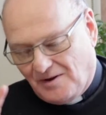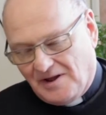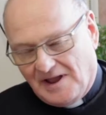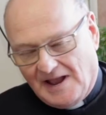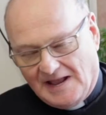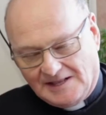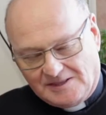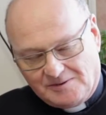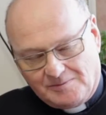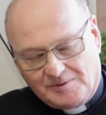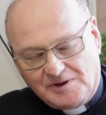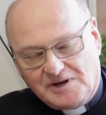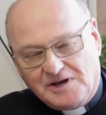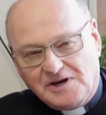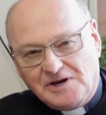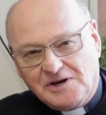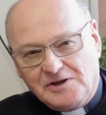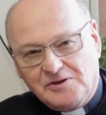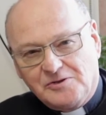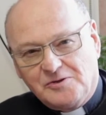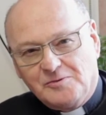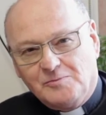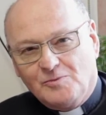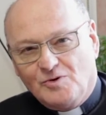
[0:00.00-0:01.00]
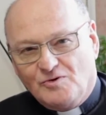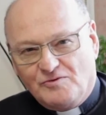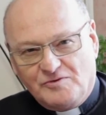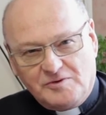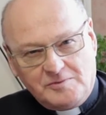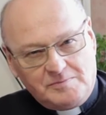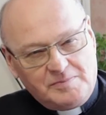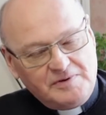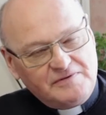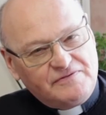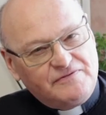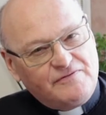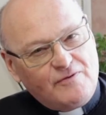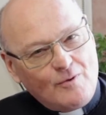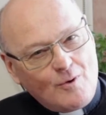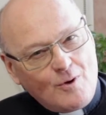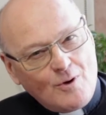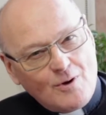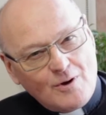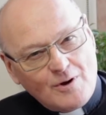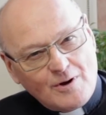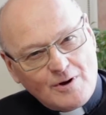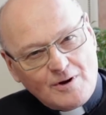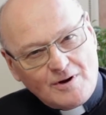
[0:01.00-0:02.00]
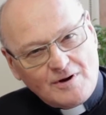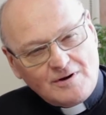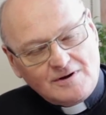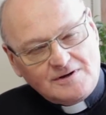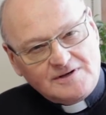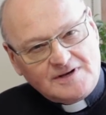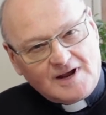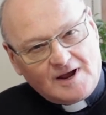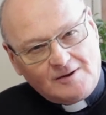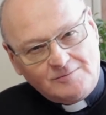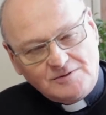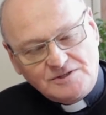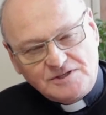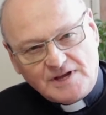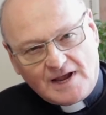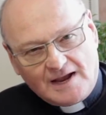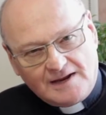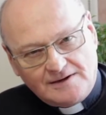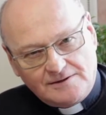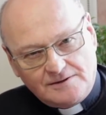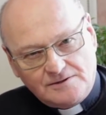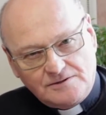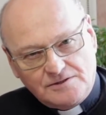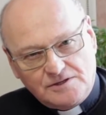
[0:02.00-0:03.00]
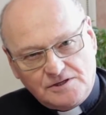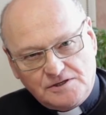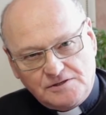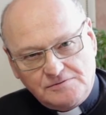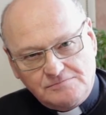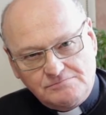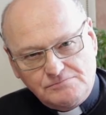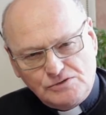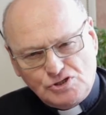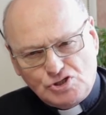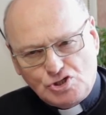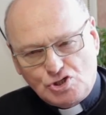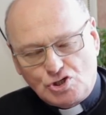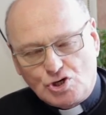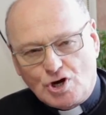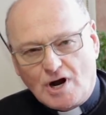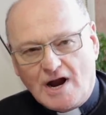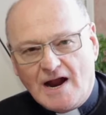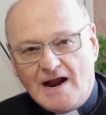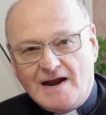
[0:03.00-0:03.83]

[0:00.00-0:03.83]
At the beginning of the movie, before Thomas Anderson, Mr.